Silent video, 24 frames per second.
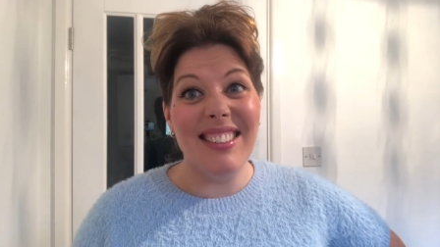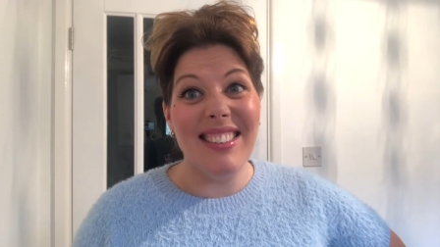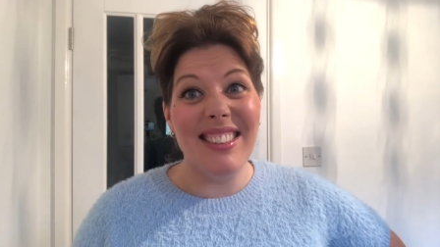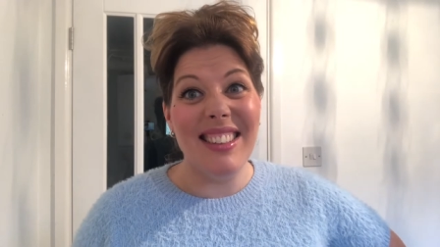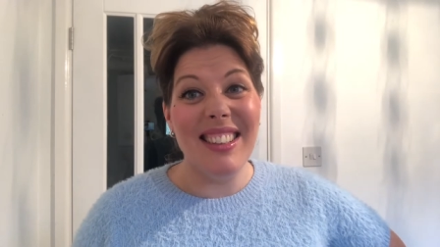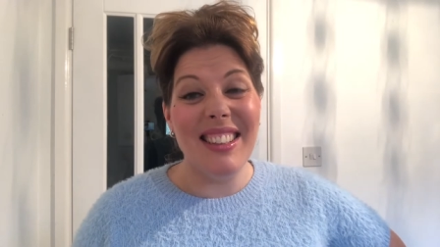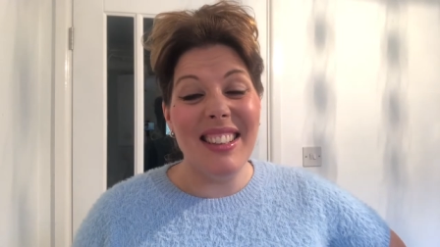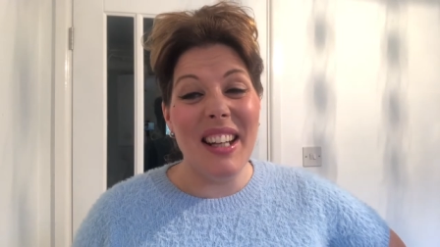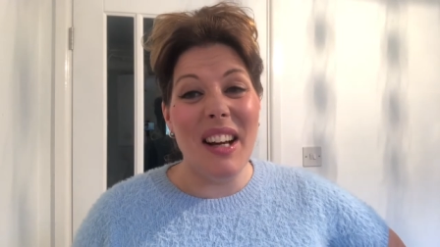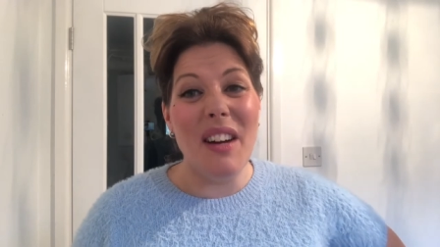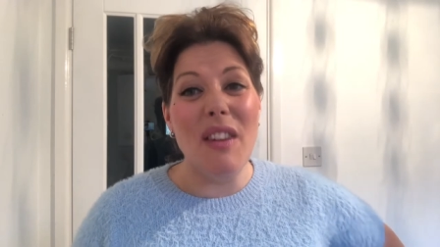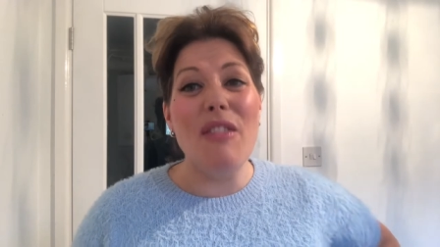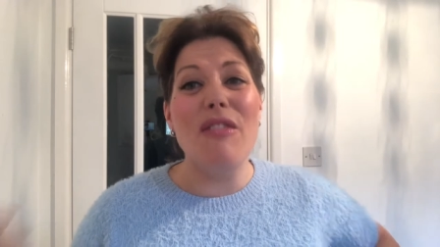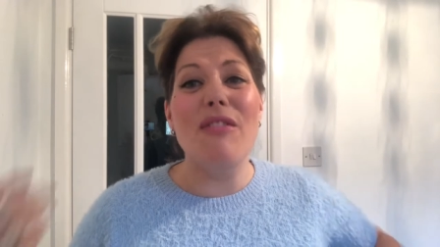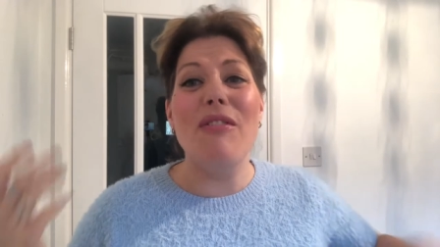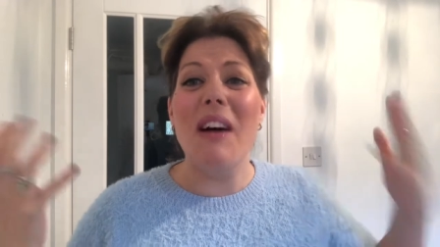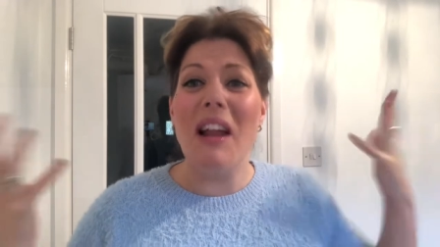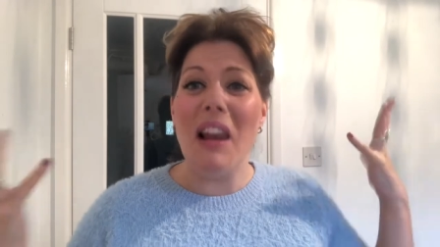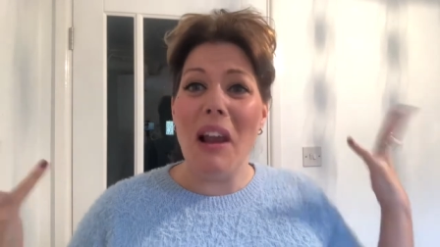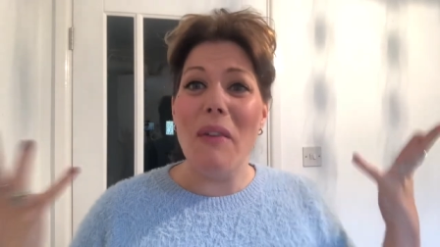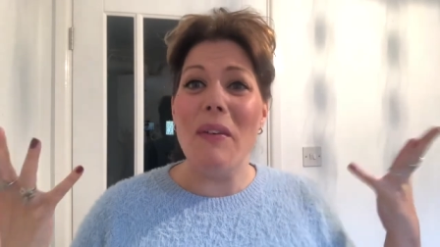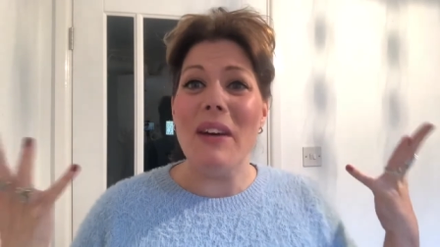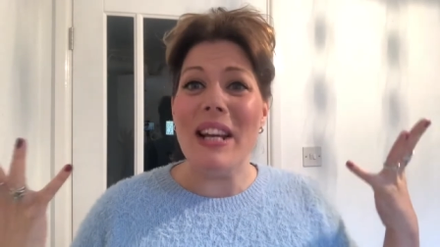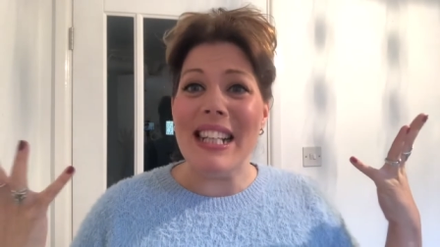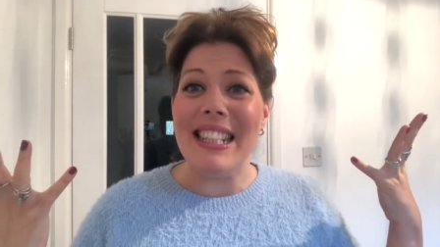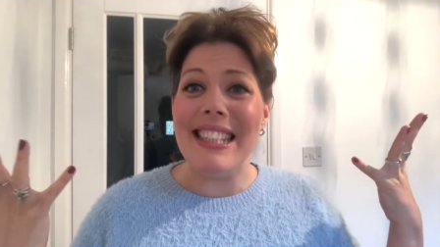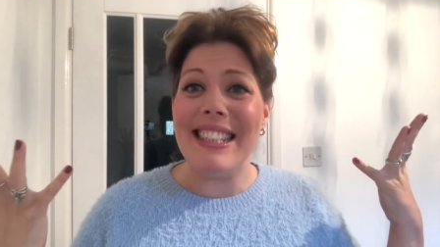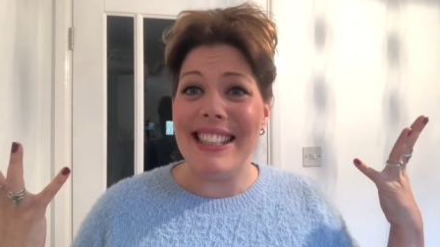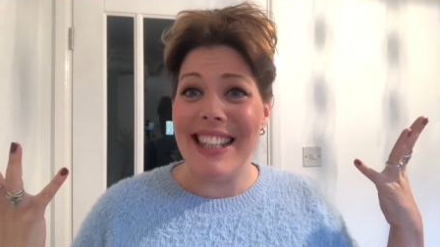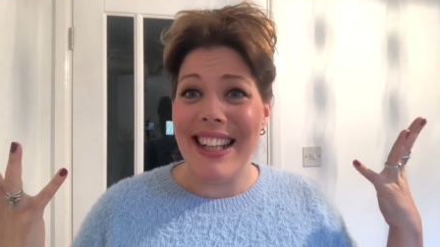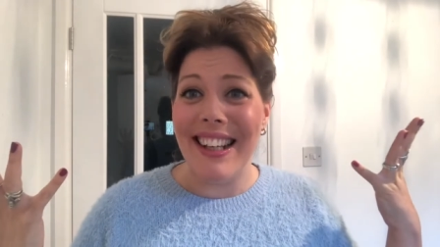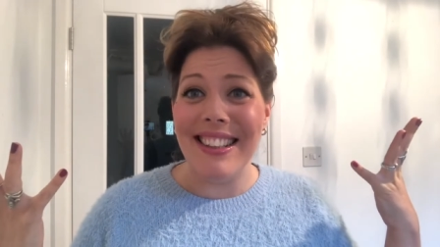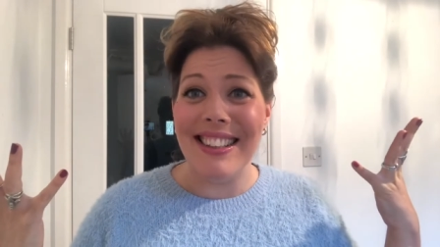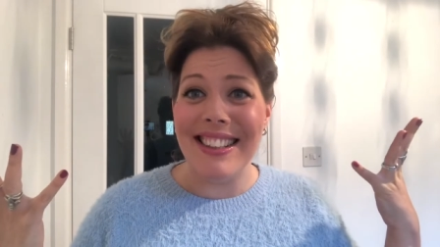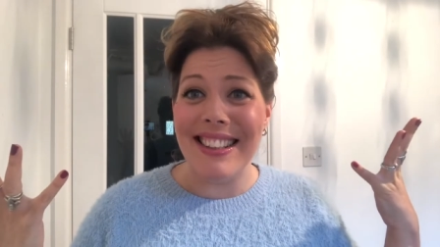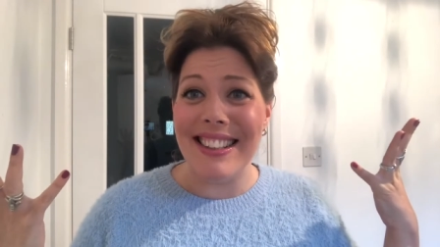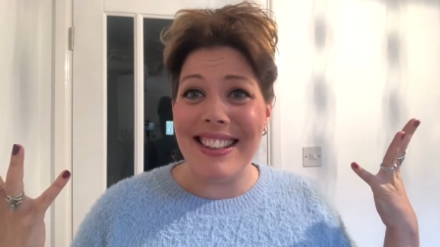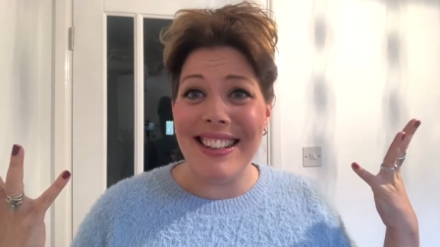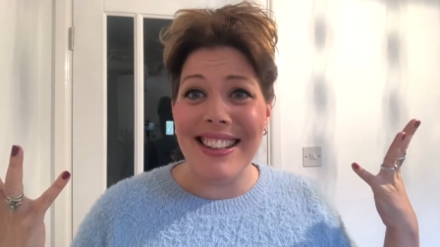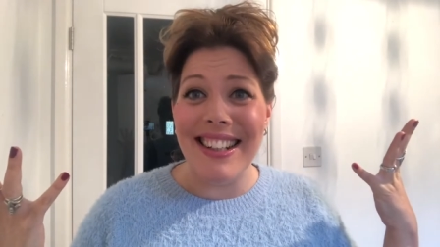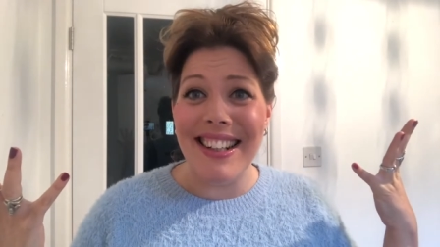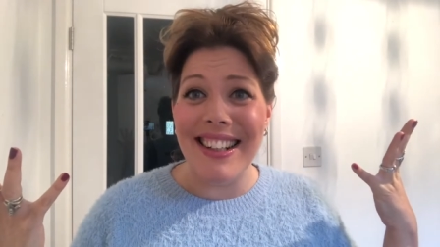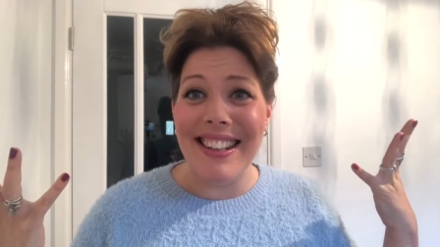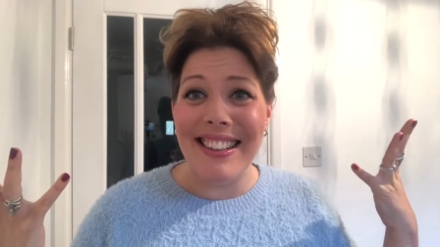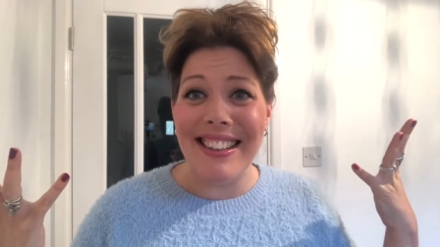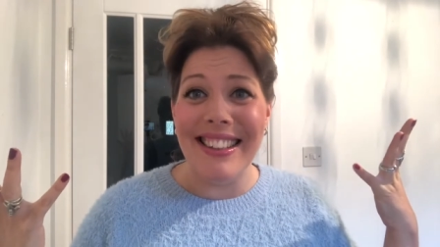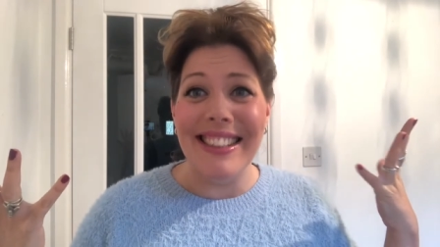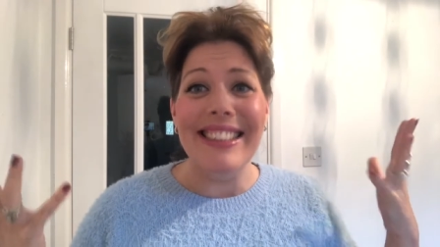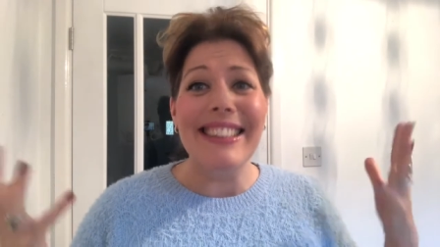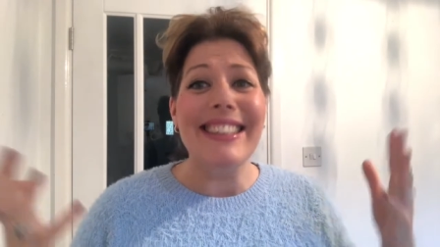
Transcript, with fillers: you know, fellow East Londoner,